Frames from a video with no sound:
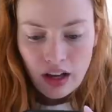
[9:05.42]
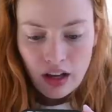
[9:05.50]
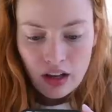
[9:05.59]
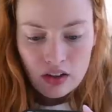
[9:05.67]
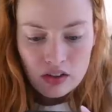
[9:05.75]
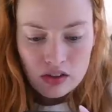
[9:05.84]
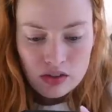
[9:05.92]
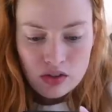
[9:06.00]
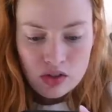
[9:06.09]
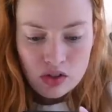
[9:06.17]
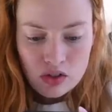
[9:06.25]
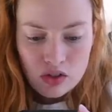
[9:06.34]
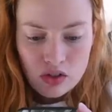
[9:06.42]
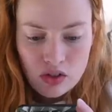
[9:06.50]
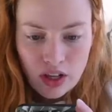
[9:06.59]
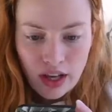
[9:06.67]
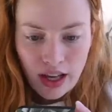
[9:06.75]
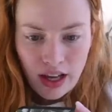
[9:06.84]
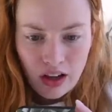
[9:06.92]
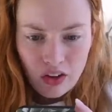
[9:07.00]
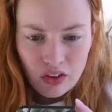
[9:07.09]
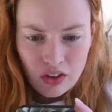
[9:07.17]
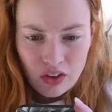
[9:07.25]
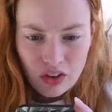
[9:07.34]
How to
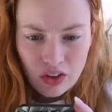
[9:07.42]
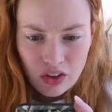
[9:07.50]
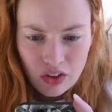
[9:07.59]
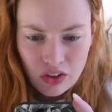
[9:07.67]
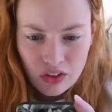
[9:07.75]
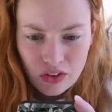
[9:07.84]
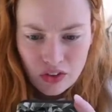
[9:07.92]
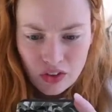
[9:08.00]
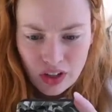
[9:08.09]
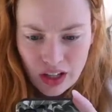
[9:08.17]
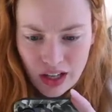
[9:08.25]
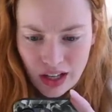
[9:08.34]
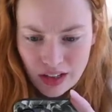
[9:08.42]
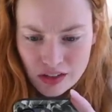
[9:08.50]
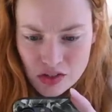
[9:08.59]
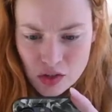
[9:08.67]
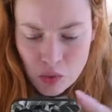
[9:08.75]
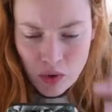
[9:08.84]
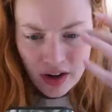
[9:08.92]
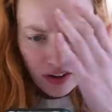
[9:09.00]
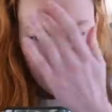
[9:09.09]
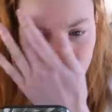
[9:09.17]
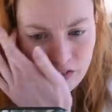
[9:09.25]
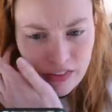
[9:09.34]
calculate
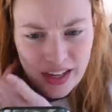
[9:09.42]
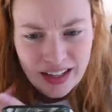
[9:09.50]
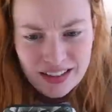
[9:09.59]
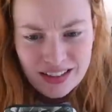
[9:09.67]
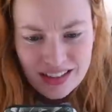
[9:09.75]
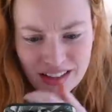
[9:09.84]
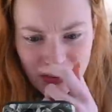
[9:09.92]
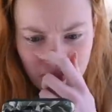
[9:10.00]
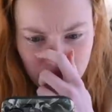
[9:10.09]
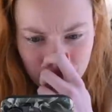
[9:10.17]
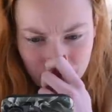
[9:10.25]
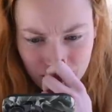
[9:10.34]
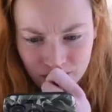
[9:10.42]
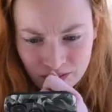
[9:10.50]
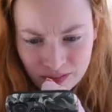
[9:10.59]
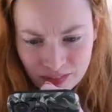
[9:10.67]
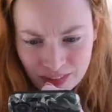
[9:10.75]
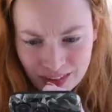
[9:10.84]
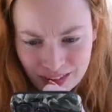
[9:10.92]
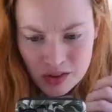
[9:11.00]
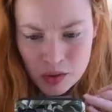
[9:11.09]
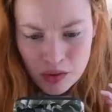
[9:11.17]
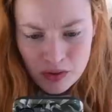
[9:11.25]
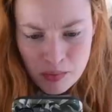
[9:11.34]
square feet.
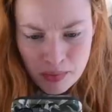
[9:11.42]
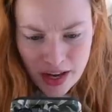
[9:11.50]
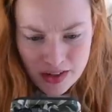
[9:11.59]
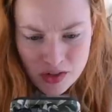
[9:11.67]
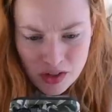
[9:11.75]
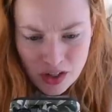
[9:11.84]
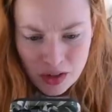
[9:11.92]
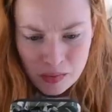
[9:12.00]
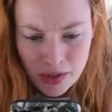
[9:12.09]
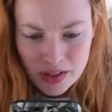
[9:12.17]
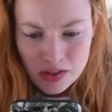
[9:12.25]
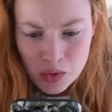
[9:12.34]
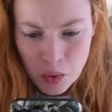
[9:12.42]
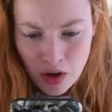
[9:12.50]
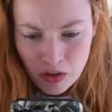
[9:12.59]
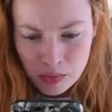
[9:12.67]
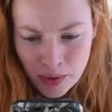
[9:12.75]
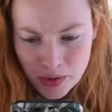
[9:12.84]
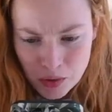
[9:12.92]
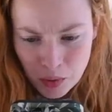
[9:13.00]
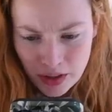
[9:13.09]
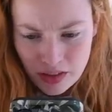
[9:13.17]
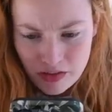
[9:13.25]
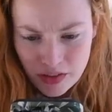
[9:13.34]
So if a bedroom is 12 by
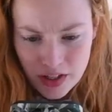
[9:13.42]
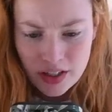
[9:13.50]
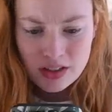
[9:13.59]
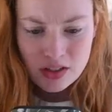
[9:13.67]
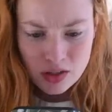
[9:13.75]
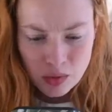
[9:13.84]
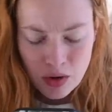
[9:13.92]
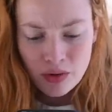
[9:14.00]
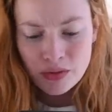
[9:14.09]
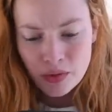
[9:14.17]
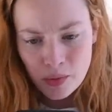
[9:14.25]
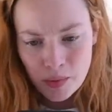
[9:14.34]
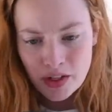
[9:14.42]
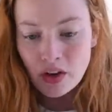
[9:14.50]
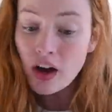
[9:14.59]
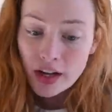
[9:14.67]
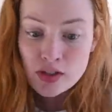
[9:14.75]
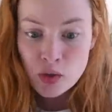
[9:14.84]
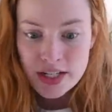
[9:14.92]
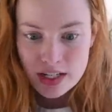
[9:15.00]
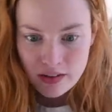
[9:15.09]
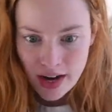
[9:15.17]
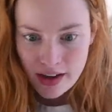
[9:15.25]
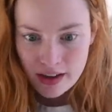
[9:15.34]
20 feet, it's 12 so the bed. Okay, so I did
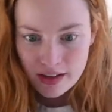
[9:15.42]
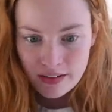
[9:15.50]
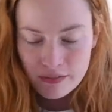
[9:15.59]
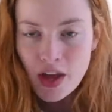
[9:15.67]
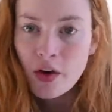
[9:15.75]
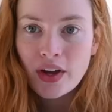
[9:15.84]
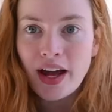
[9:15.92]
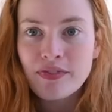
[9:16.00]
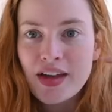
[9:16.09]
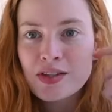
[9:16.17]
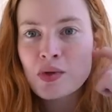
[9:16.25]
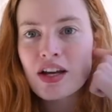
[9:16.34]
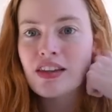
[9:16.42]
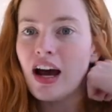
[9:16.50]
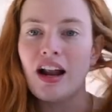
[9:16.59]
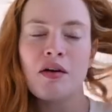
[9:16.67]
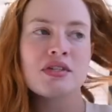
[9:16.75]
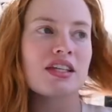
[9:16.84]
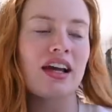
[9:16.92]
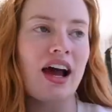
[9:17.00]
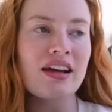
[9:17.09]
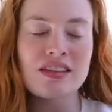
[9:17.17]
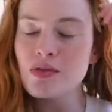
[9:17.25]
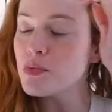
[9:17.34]
it right. Okay, that's what I thought. I was like,
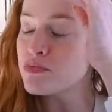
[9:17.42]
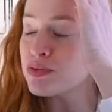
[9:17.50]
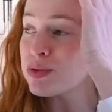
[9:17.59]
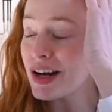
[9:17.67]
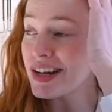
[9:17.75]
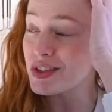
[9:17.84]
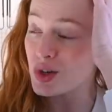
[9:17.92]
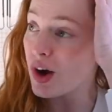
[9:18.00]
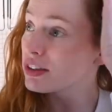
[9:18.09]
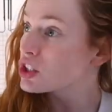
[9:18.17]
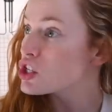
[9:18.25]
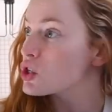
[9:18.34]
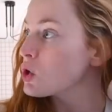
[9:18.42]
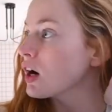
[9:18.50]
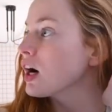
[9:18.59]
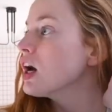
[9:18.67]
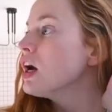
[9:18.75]
I, I'm pretty darn sure.